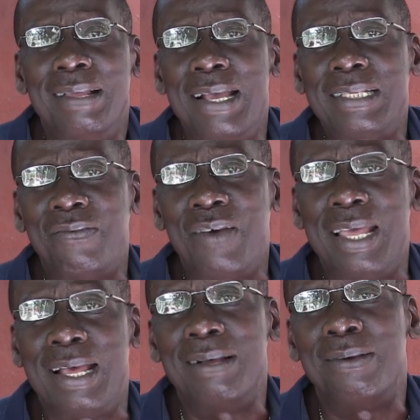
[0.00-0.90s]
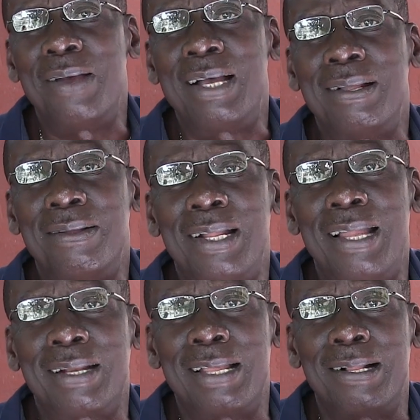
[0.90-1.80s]
You say fire,
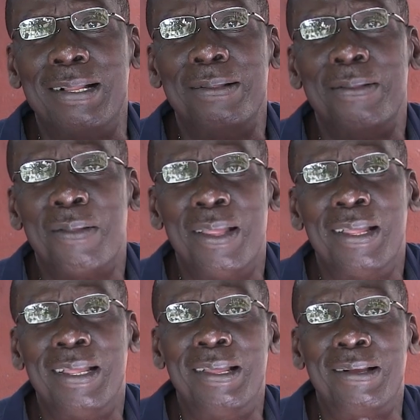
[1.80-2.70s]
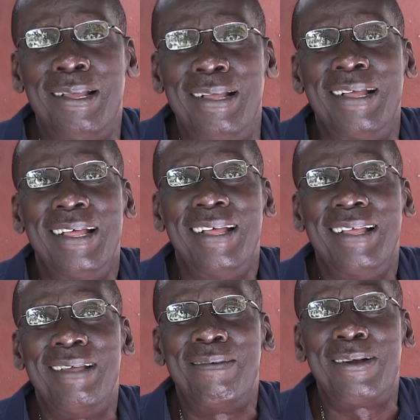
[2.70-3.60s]
lock liquor,
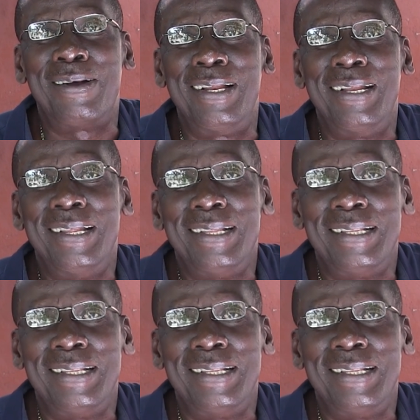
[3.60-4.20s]
we're good.